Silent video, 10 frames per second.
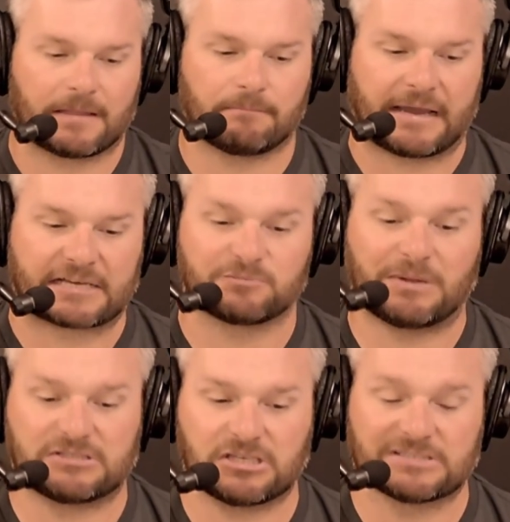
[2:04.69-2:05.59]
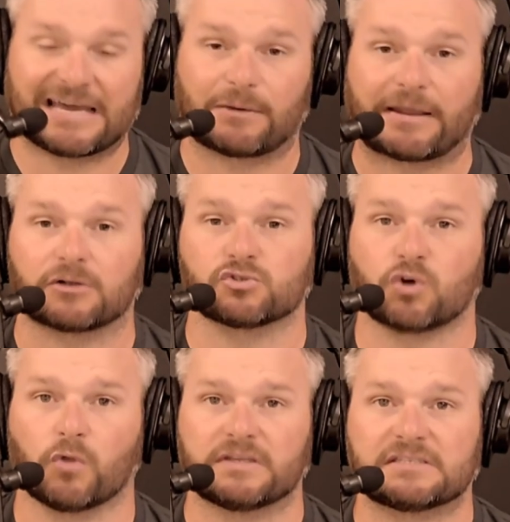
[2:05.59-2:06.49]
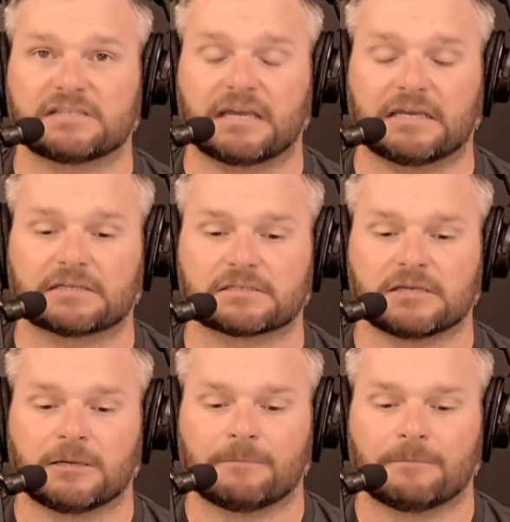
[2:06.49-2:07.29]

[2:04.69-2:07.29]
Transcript: my expenses? How do I control these things?